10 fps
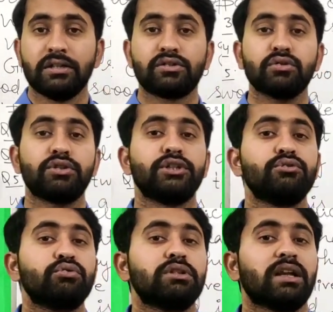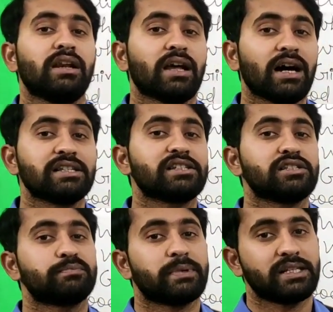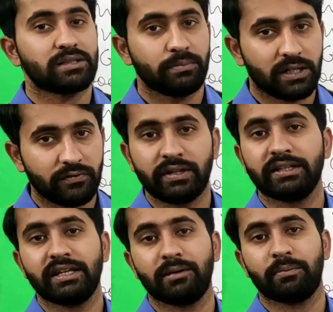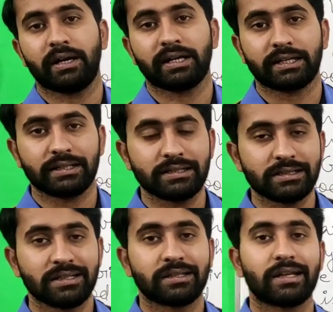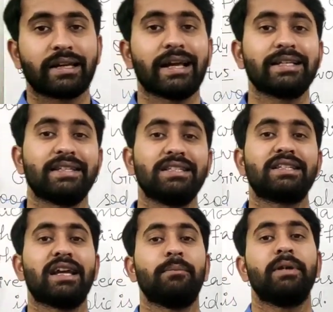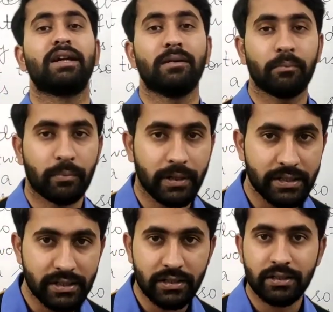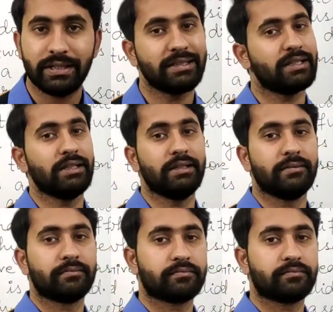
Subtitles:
so due to the large space between their particles, the gases can be compressed easily.